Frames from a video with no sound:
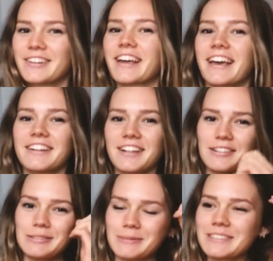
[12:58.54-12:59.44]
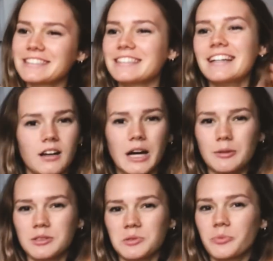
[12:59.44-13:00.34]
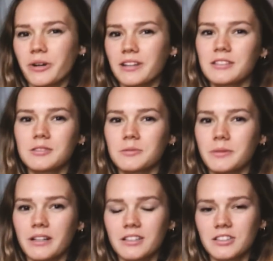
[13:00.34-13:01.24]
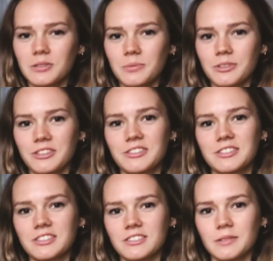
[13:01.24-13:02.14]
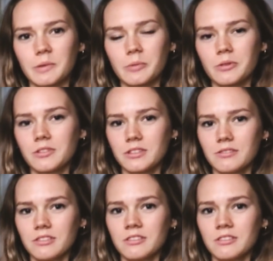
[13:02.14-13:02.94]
Okay, not every person. I was surprised so much because people